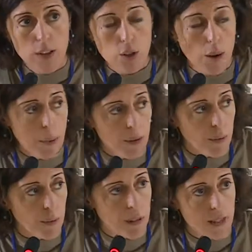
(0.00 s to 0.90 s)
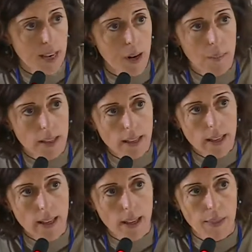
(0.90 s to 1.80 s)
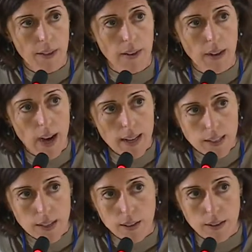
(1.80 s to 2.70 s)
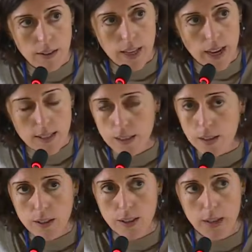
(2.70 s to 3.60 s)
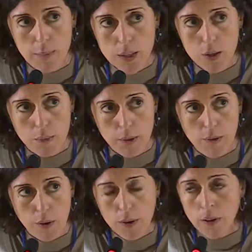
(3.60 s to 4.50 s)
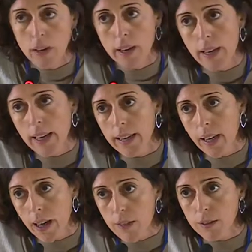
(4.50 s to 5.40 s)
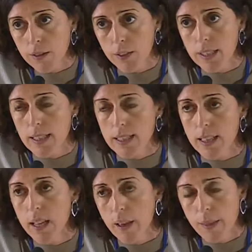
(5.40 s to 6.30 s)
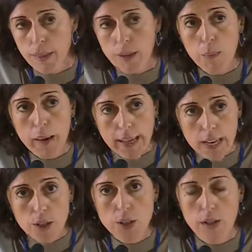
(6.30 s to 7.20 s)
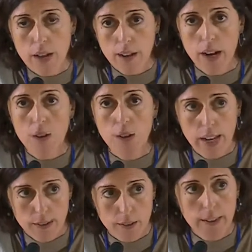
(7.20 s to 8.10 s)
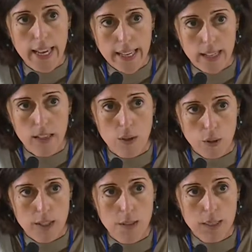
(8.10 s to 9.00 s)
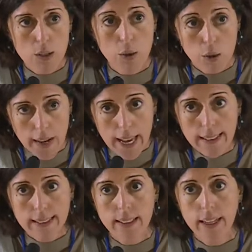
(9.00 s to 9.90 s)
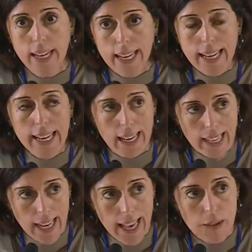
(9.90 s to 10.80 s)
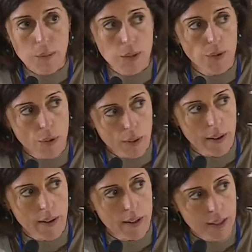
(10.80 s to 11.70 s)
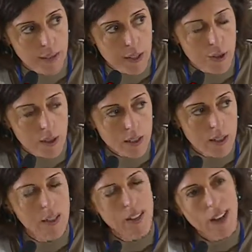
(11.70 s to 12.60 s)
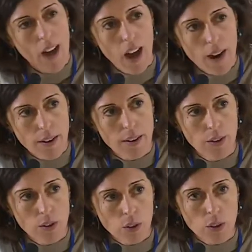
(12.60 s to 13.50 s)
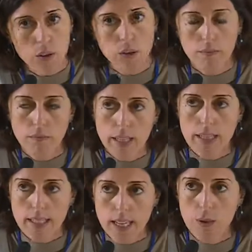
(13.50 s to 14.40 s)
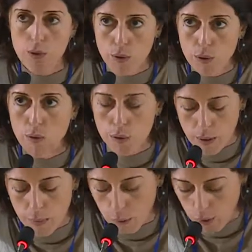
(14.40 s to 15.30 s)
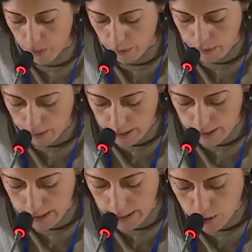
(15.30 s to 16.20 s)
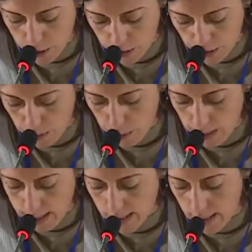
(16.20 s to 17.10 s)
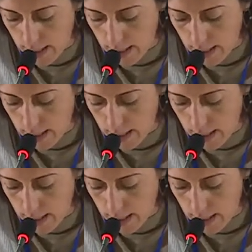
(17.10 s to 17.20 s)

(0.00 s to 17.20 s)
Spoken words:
So apart from the CRPD and the ICERD that I mentioned before, in other treaties, the obligations they are actually undertaking, so this means to create legal claims for their individuals, are not, let's say, to the point of the international human rights